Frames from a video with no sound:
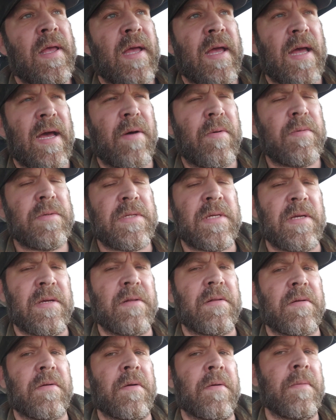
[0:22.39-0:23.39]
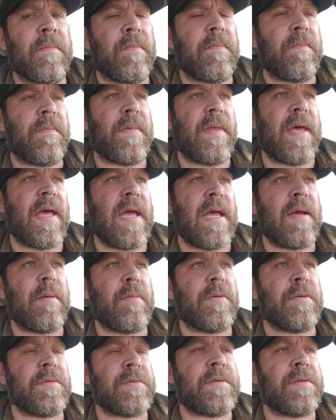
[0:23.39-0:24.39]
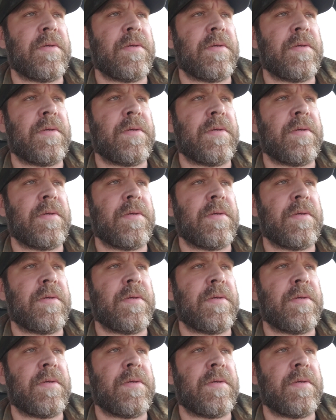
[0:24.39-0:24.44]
how was Hitler able